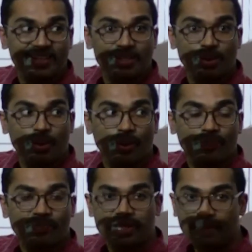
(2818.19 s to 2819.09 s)

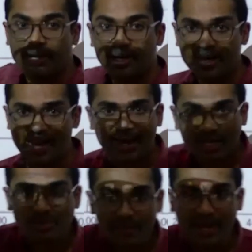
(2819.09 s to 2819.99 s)
So typically
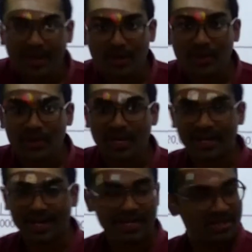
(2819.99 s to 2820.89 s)
candles break, you know that, right?